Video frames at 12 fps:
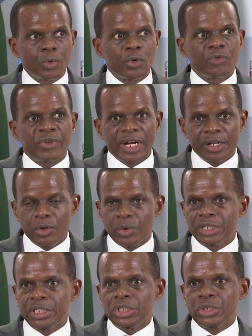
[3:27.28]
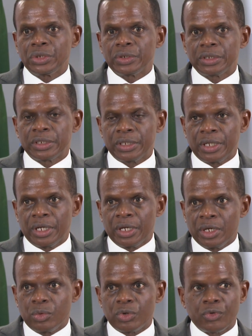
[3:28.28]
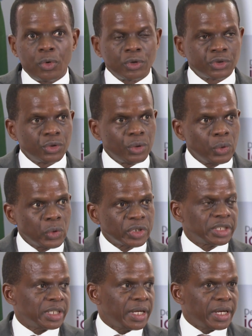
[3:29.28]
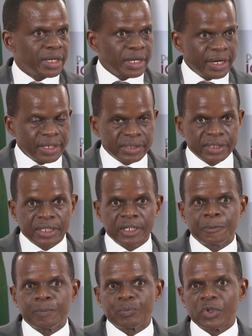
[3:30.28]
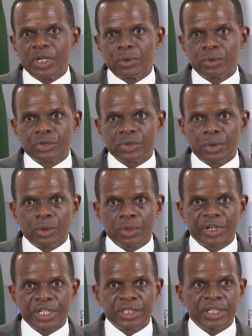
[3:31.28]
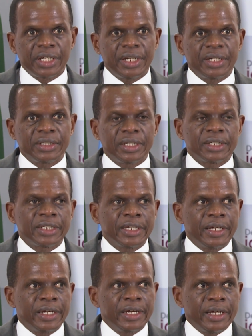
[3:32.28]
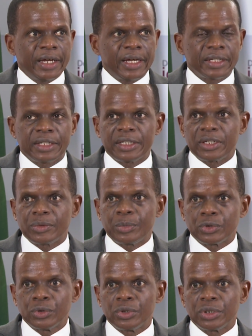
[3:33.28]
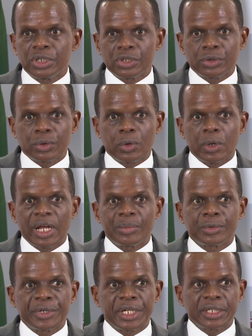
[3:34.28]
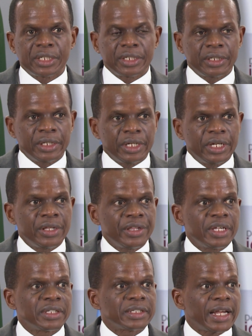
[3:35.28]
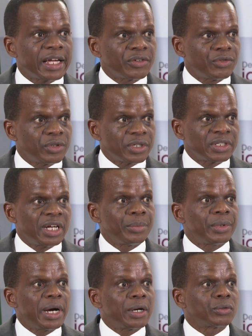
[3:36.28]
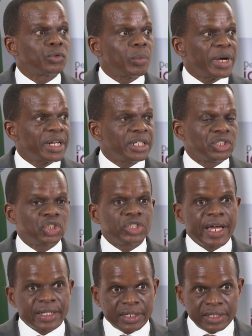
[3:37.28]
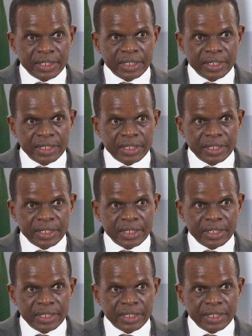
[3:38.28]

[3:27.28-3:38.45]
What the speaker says: more value addition. We've also looked, as also Laura indicated, at opportunities to collaborate in things like, for example, how to manage debt.